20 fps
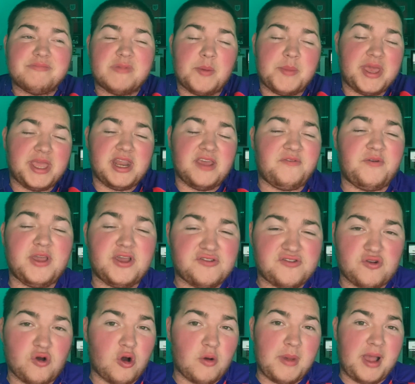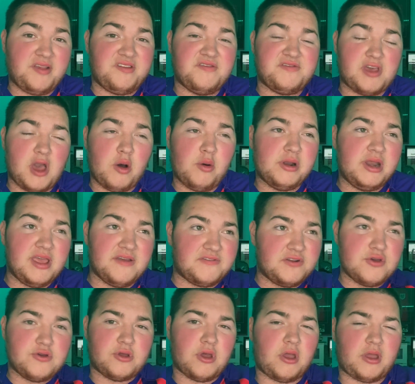I mean, if we score a massive goal on it, if
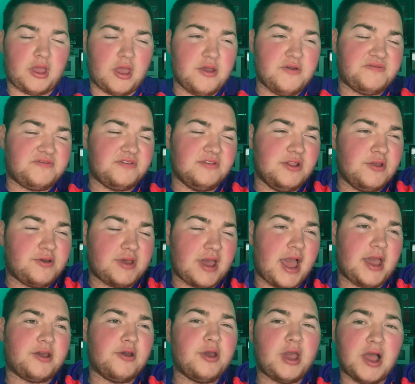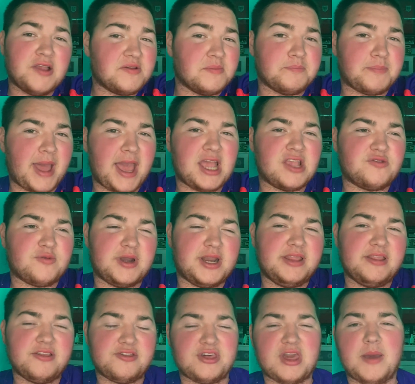Lukaku goes and bangs one in
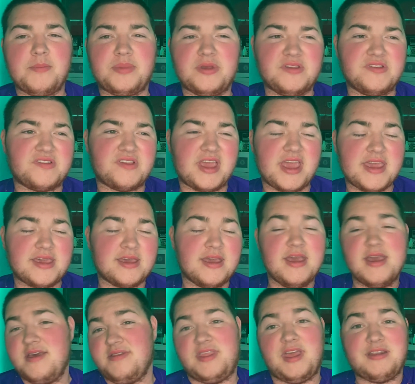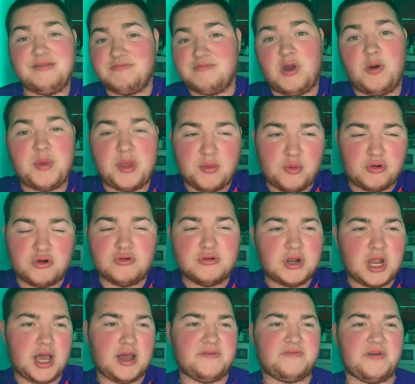the Champions League, then, I mean, we're all
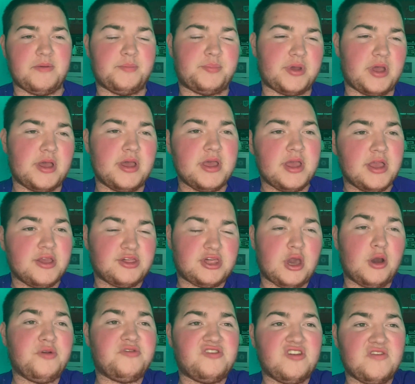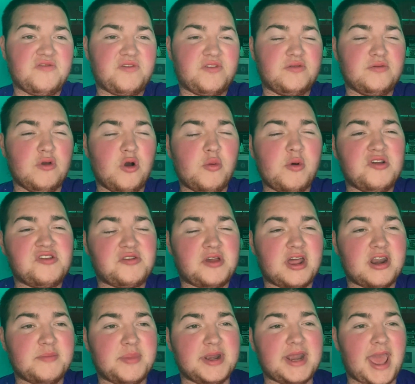laughing. But Chelsea have almost
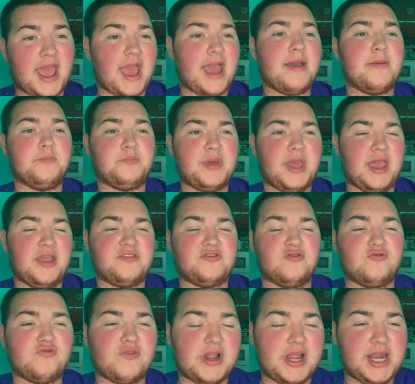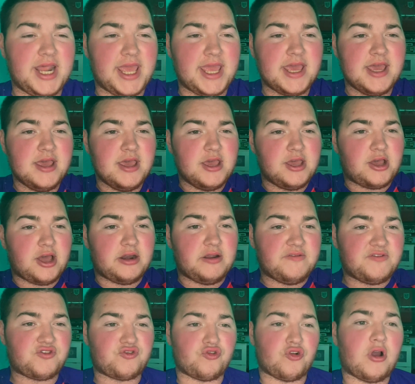kind of been handpicked to really kind
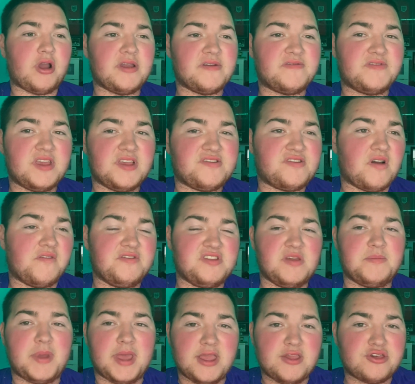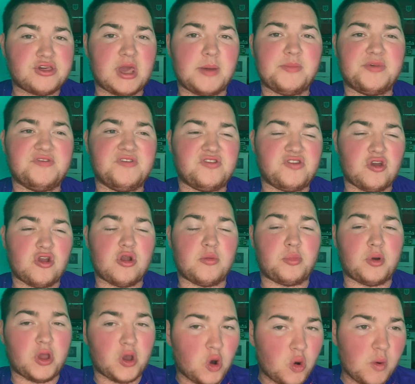of drive this. Obviously, being champions of Europe,
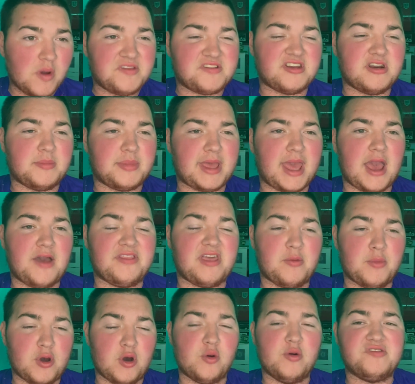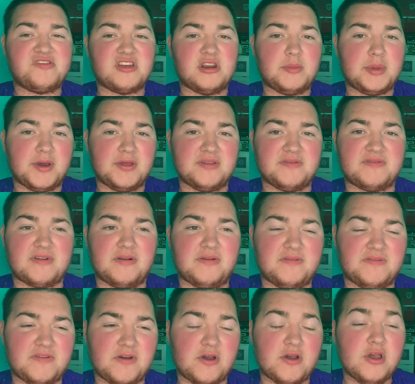we're always going to be out there. We're always going to be on the front
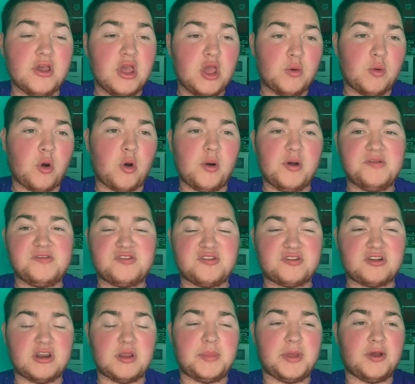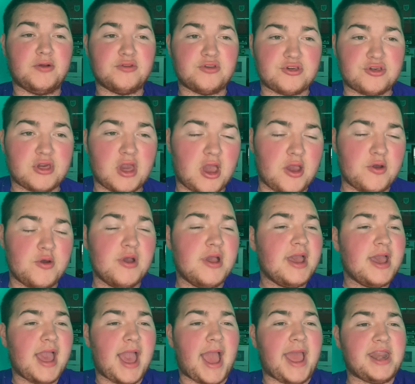foot. We're always going to be on show.
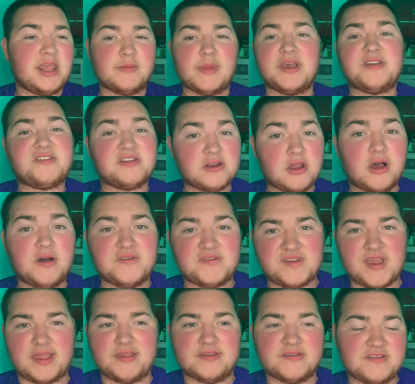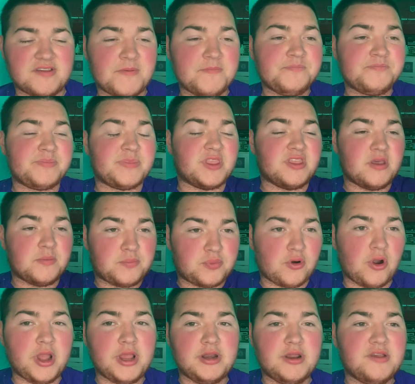And it makes a lot of sense. The
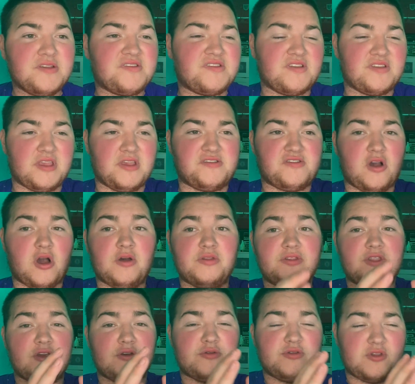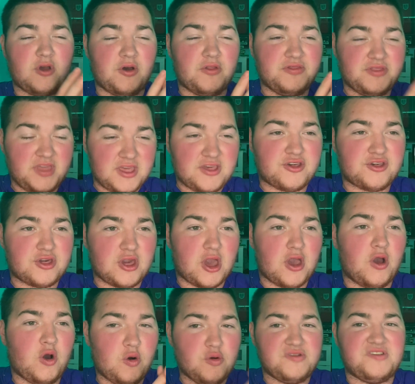brightness that's on this
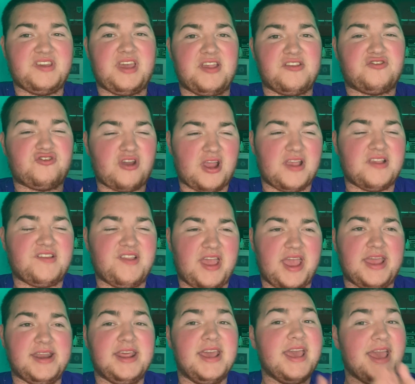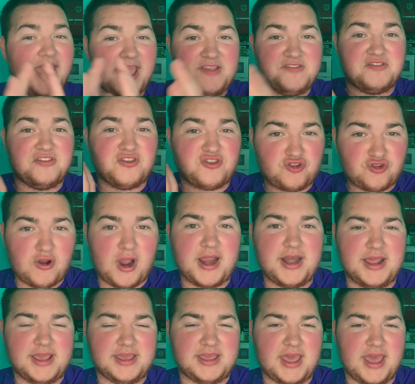shirt also gets translated into the
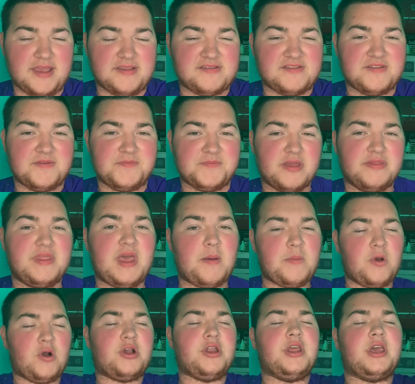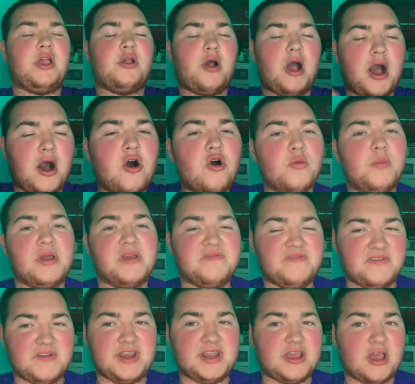training kits. Now, I'm not going to go a whole big
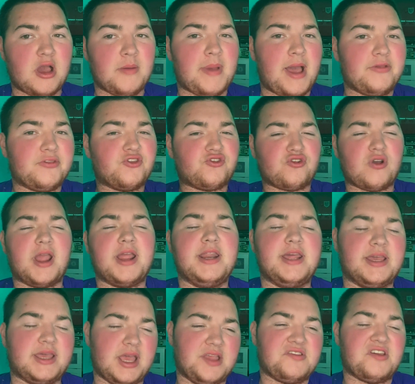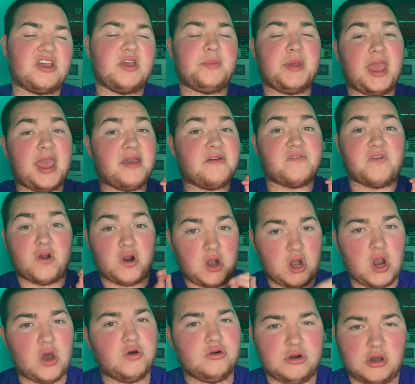video about the training kits. I could be here for
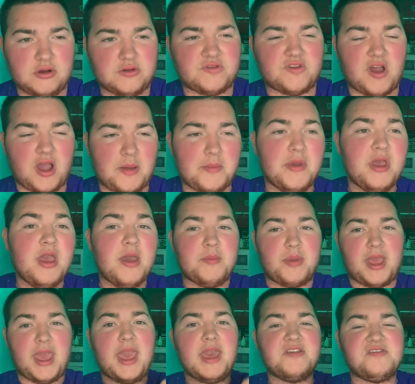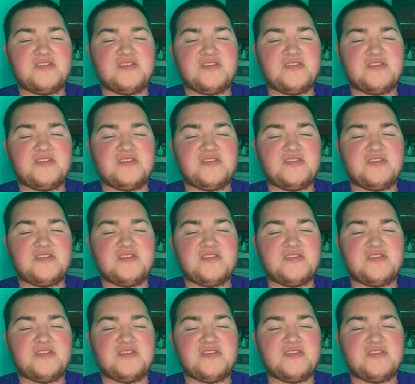a long time. But here's